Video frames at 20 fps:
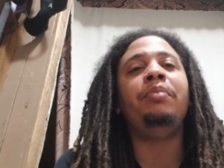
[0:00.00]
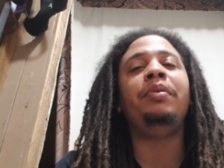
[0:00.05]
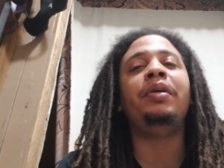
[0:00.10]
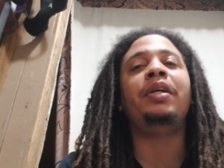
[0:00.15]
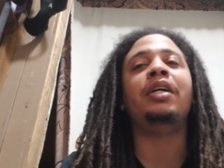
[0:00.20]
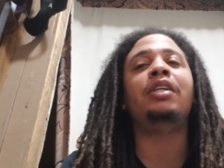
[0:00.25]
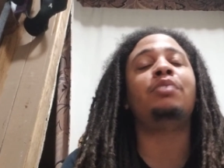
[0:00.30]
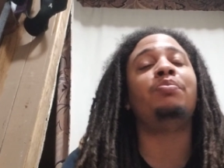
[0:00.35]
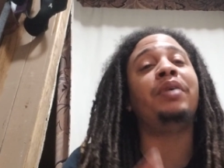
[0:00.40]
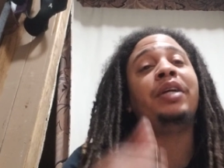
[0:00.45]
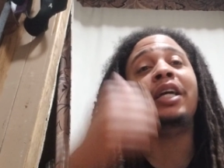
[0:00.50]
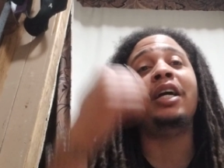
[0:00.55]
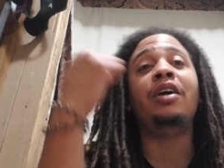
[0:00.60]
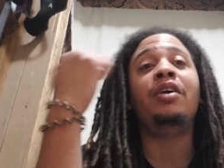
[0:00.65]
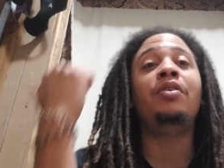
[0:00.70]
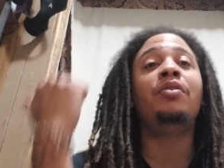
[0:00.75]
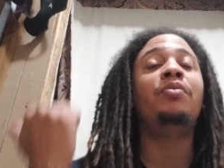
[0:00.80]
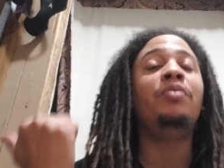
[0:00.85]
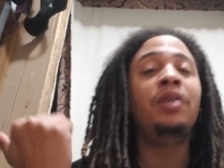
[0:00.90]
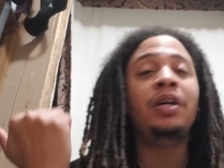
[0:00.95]
Because
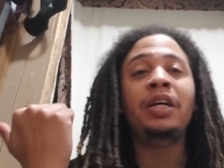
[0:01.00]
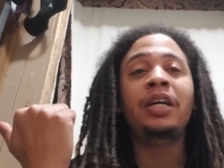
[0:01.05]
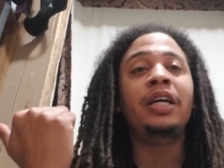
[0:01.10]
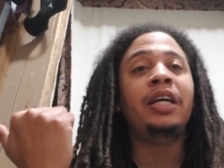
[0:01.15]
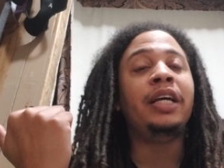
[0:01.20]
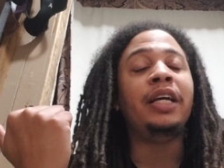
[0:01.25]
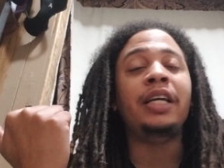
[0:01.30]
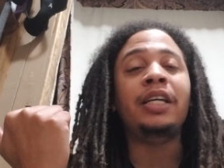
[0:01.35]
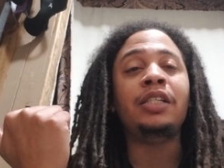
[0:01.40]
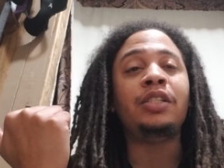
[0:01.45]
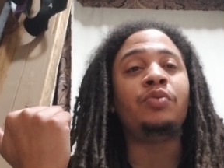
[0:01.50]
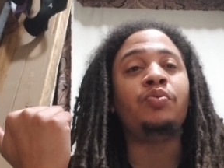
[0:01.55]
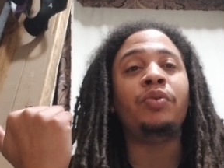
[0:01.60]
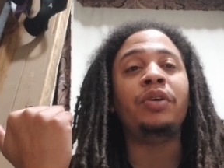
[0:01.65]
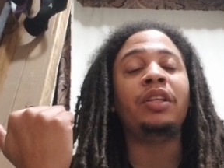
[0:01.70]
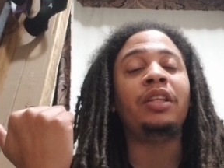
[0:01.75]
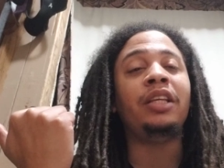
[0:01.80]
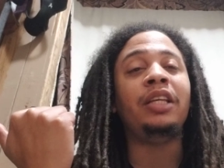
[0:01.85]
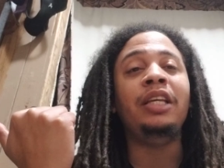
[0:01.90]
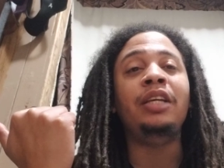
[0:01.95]
Miguel is with